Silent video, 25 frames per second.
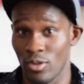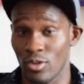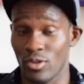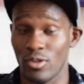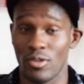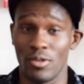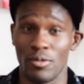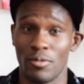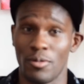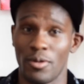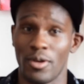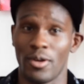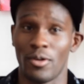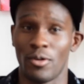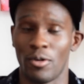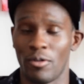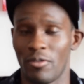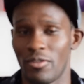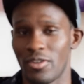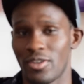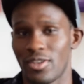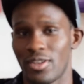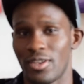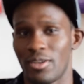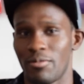
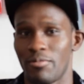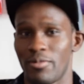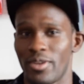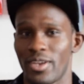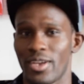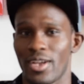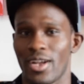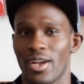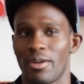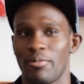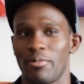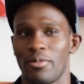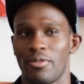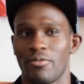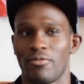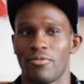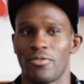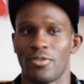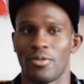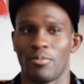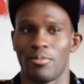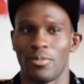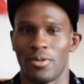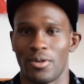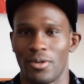Obviously me coming
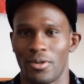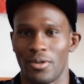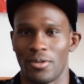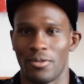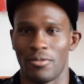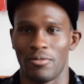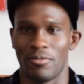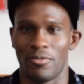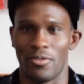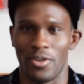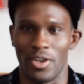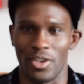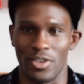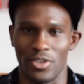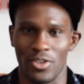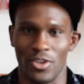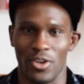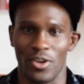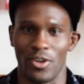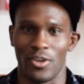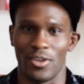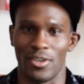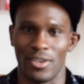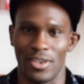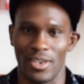from a French
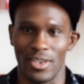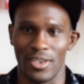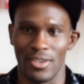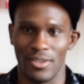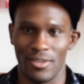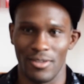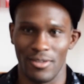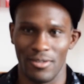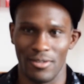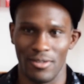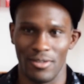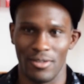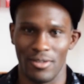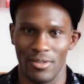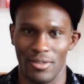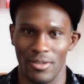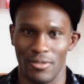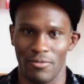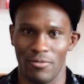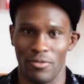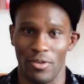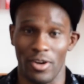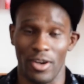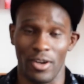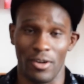colony,
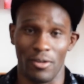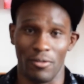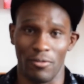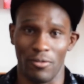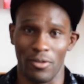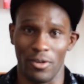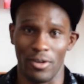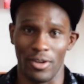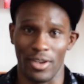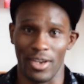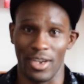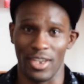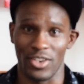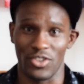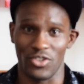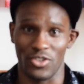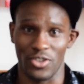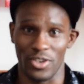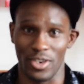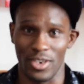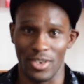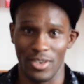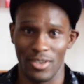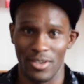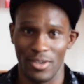Francophone
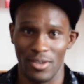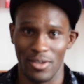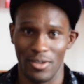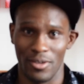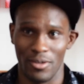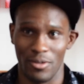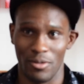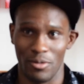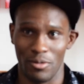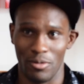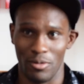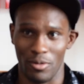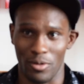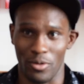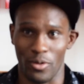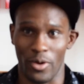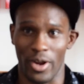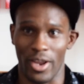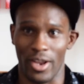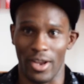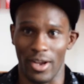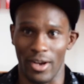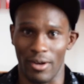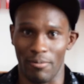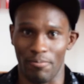country,
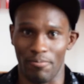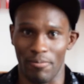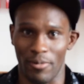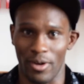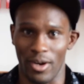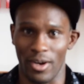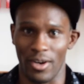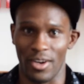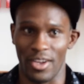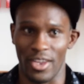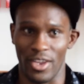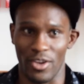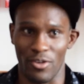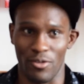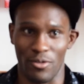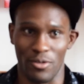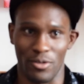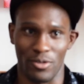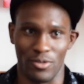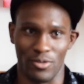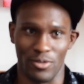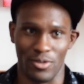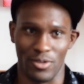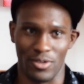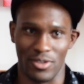growing up, our
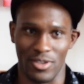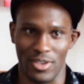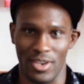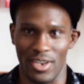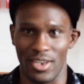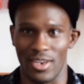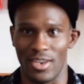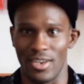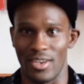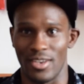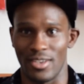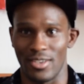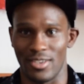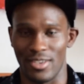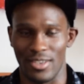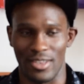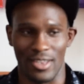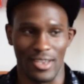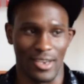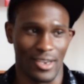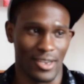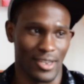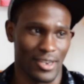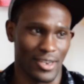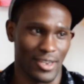heroes were Zinedine
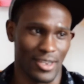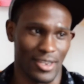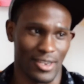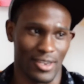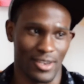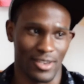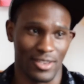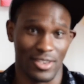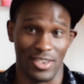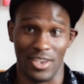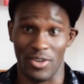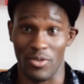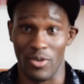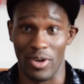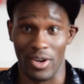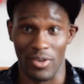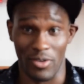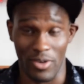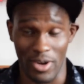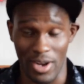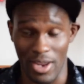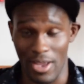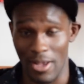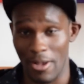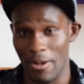Zidane and Thierry
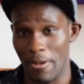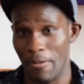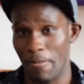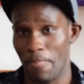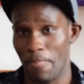Henry.